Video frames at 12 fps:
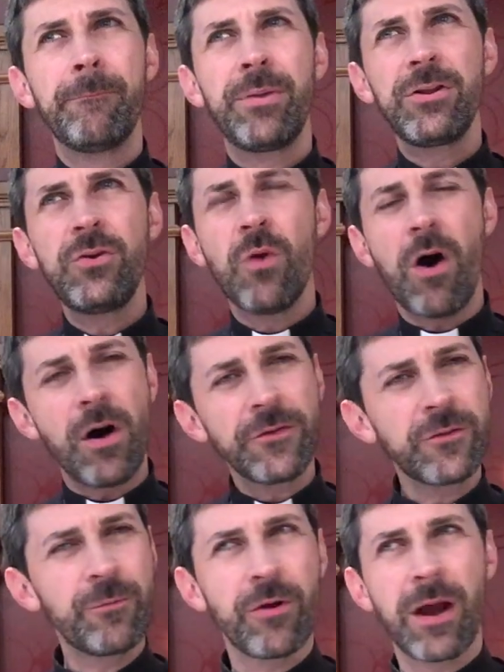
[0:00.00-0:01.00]
But you
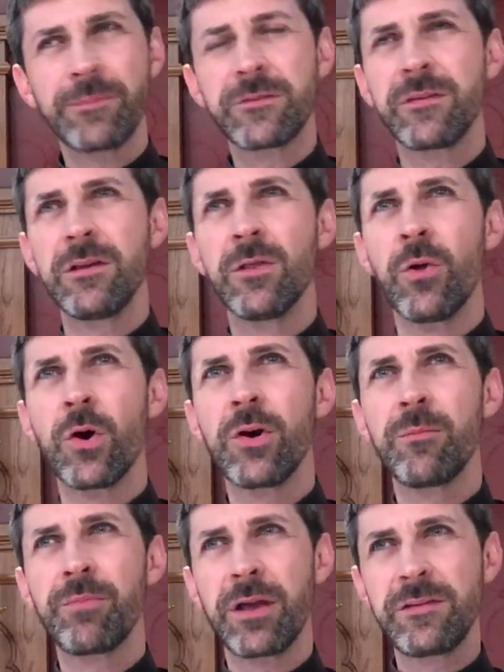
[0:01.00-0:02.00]
also perhaps see,
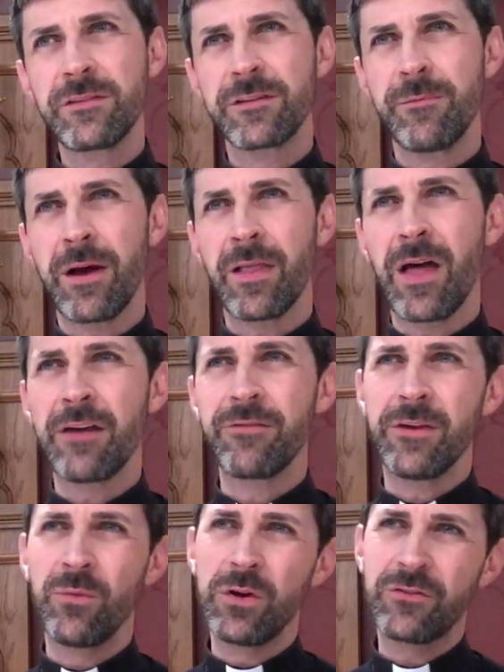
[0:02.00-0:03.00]
Lord, places in my life
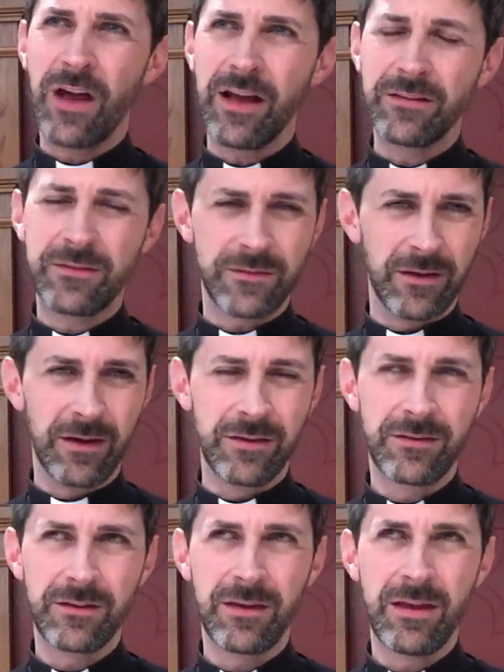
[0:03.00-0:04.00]
in which I sit,